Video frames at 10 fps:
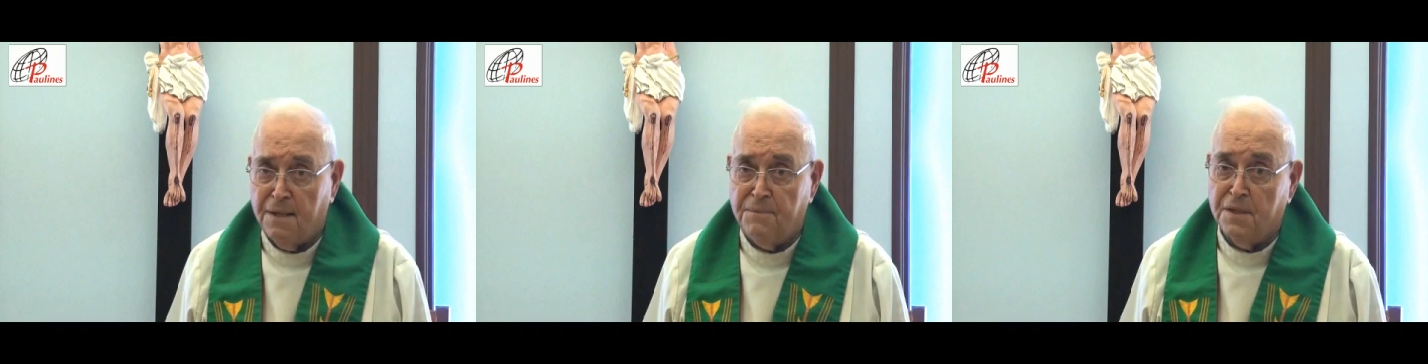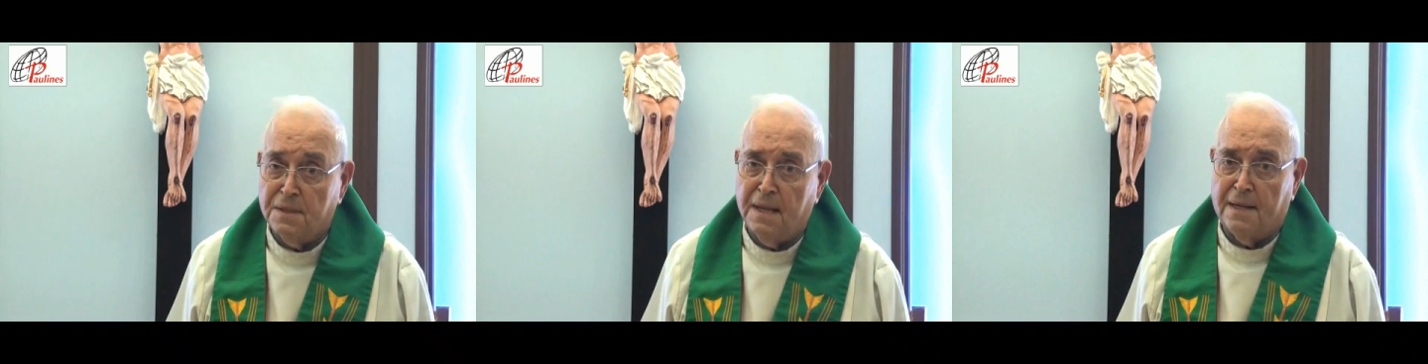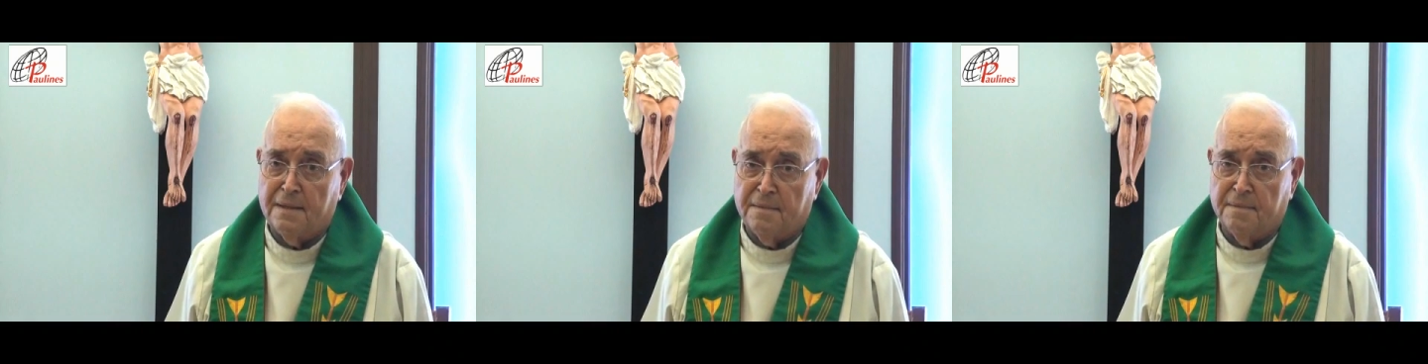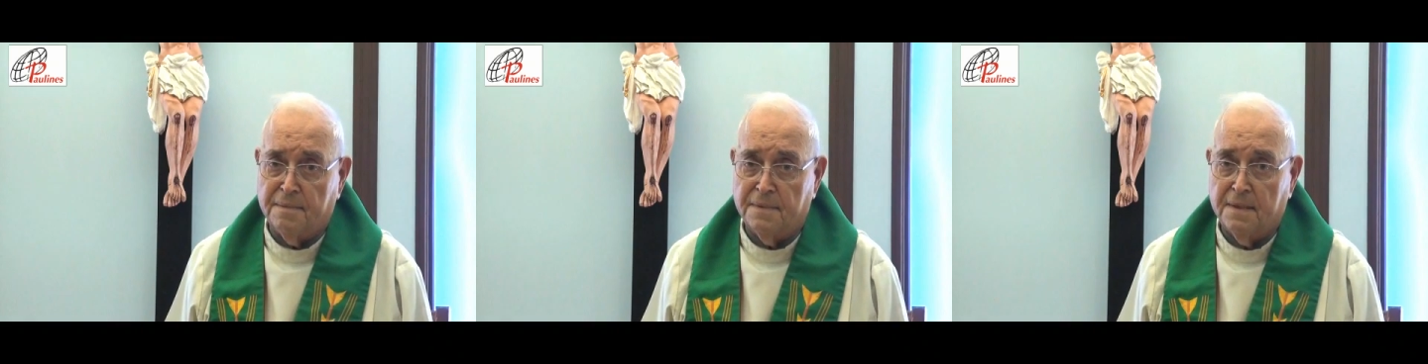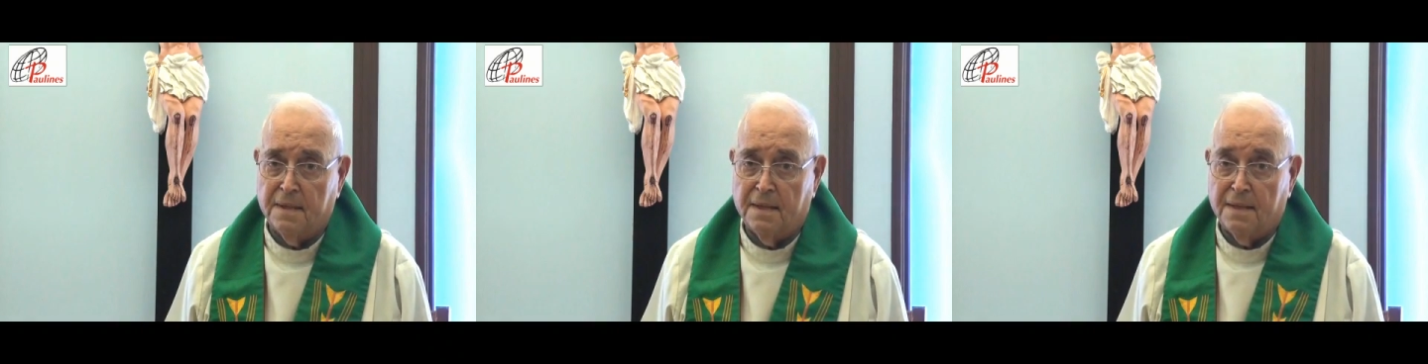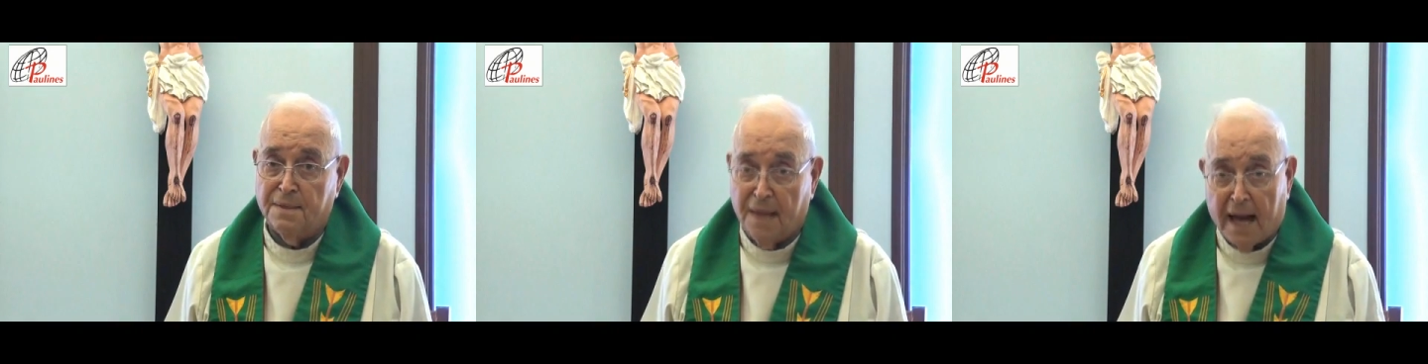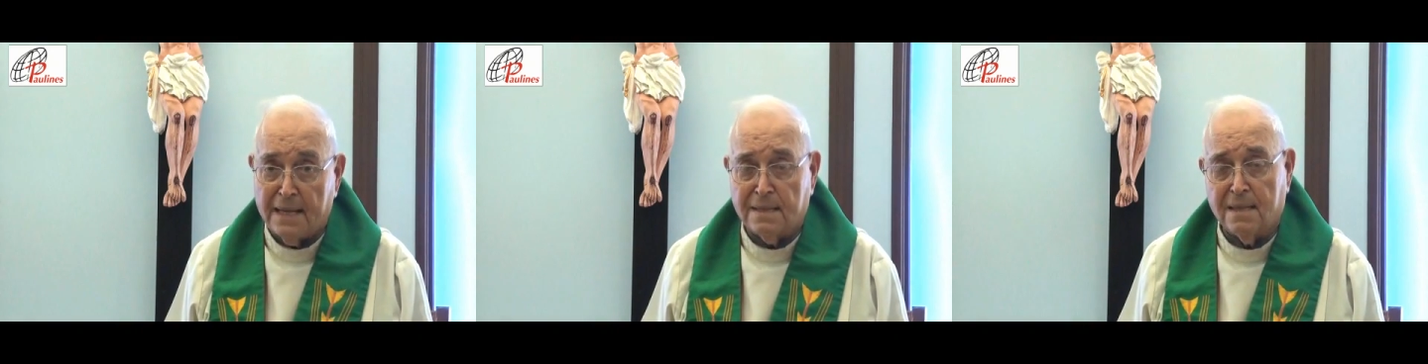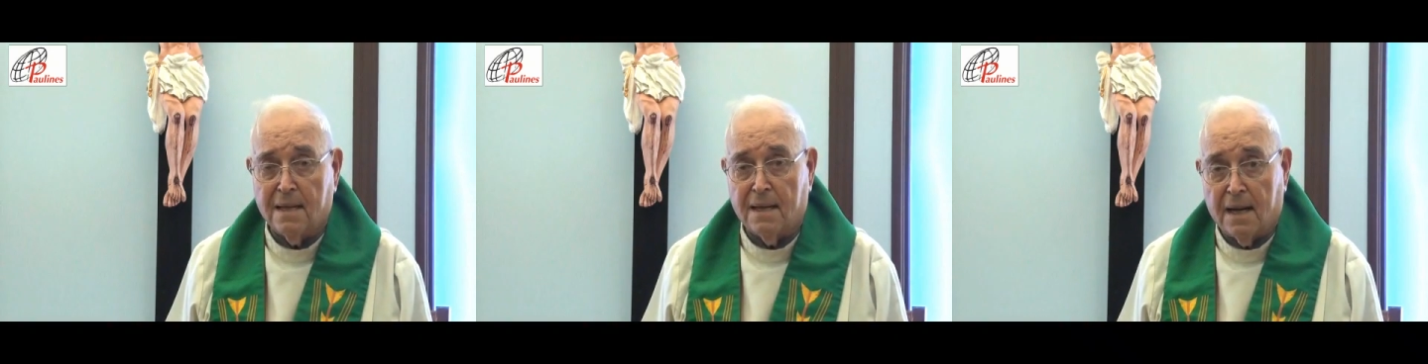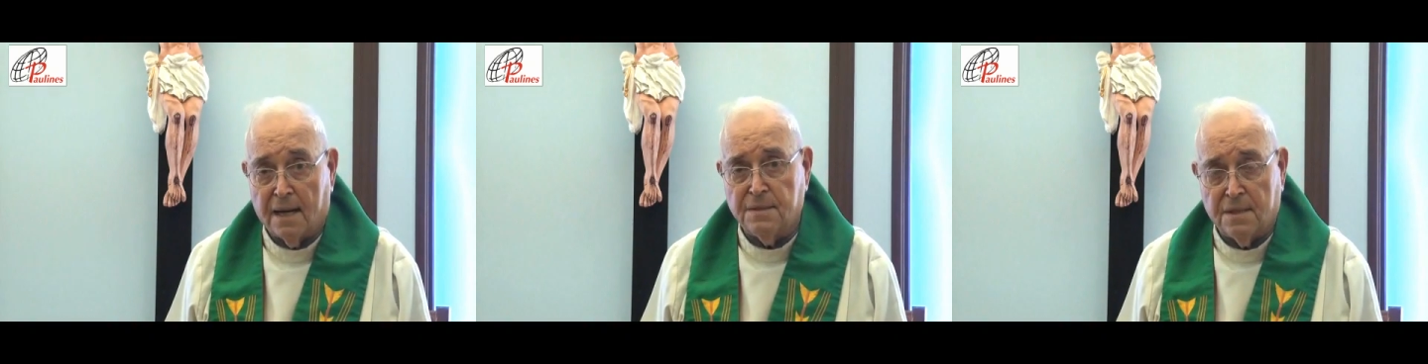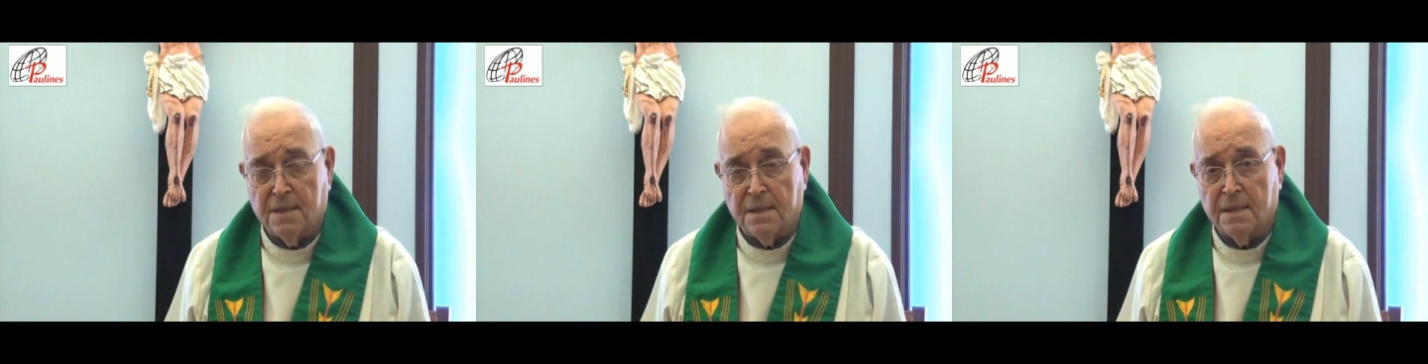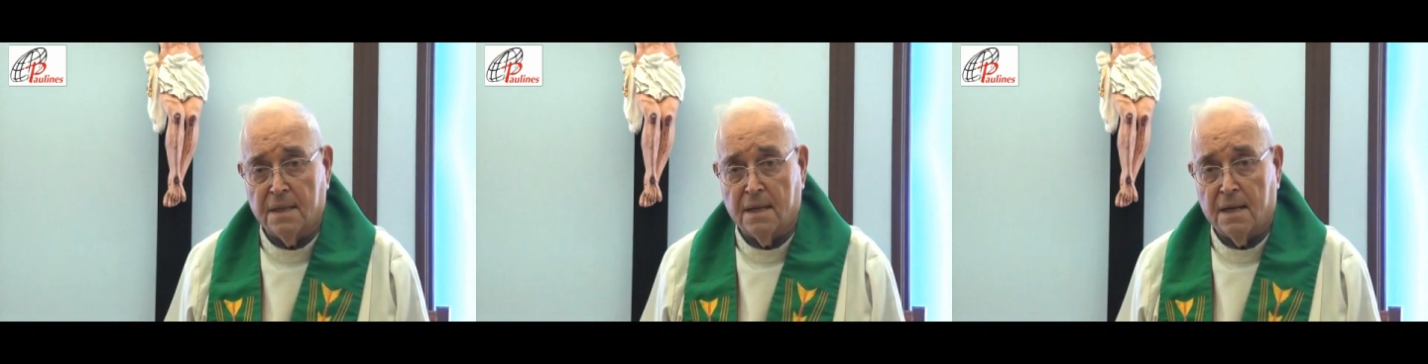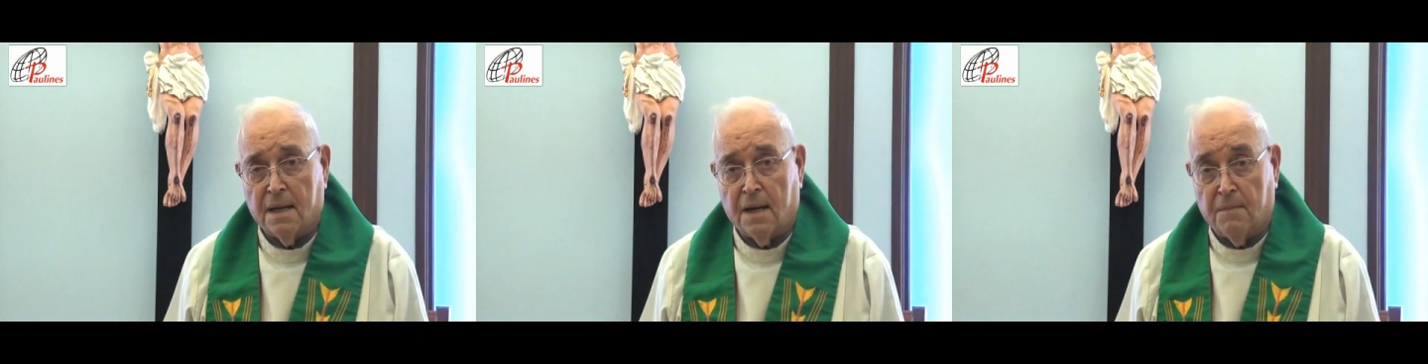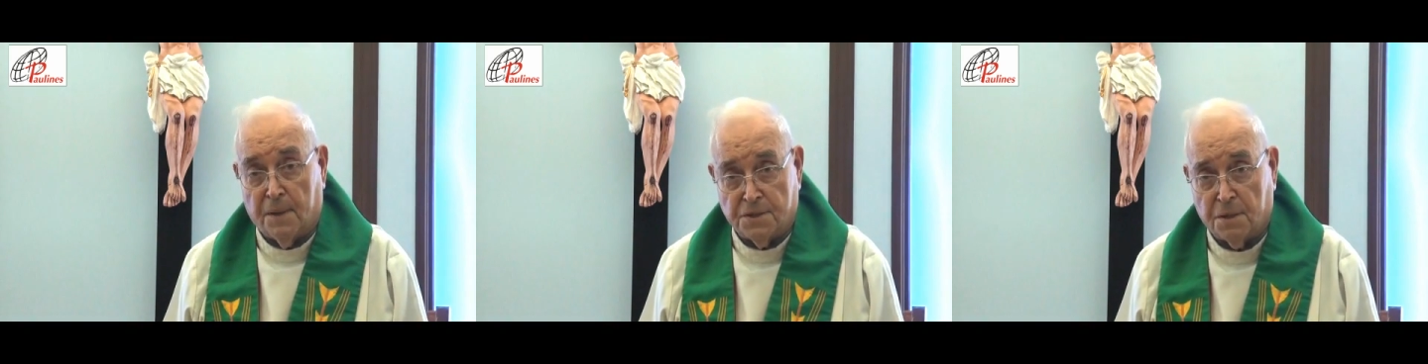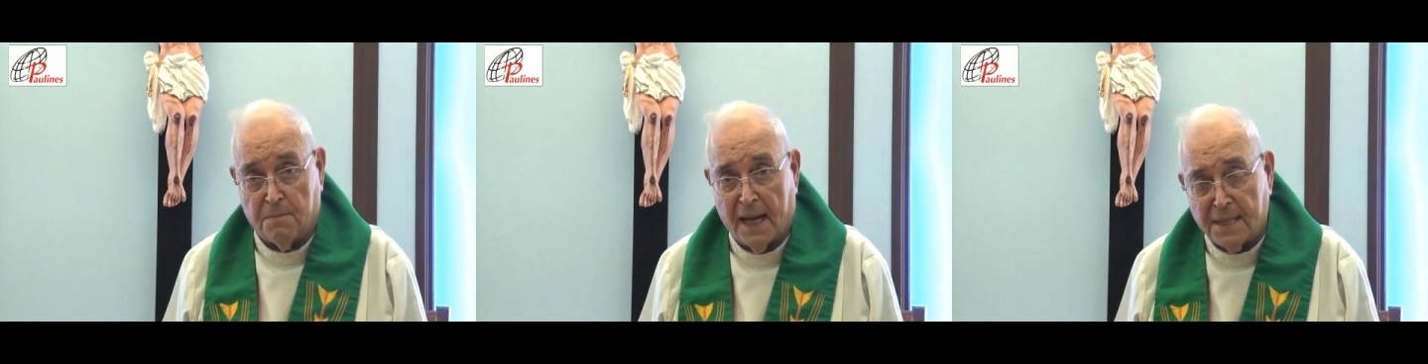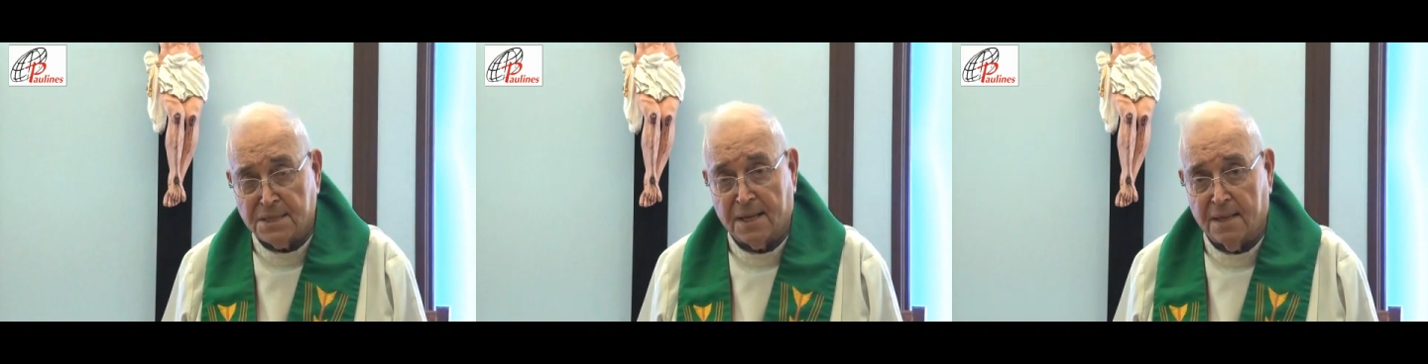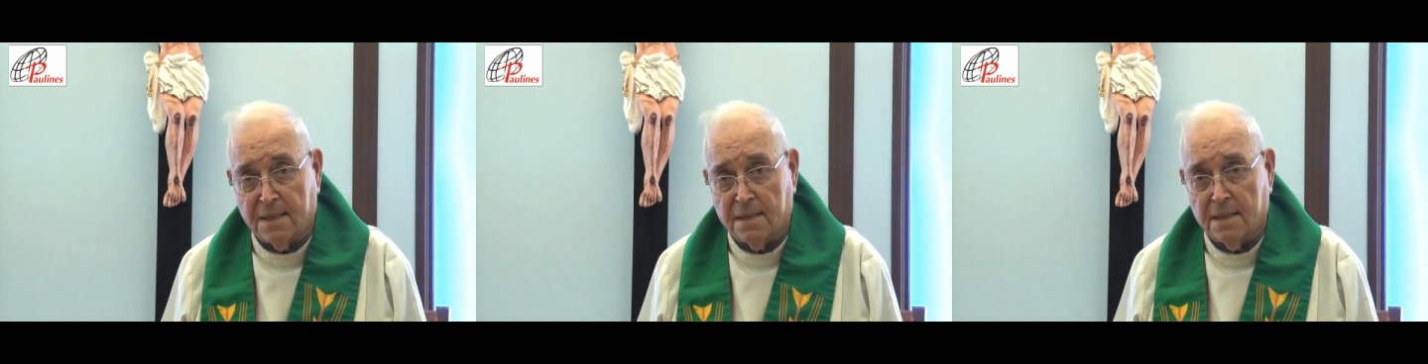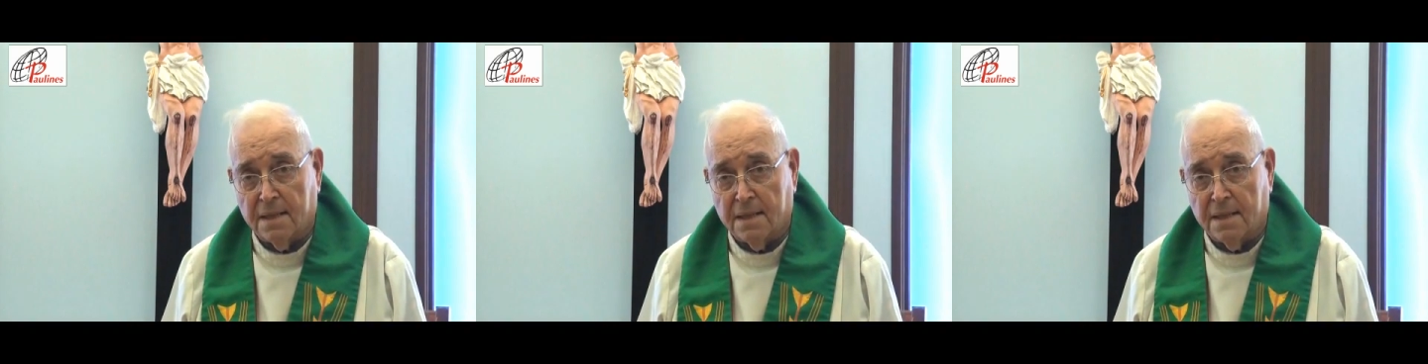of your love, not under a bushel basket,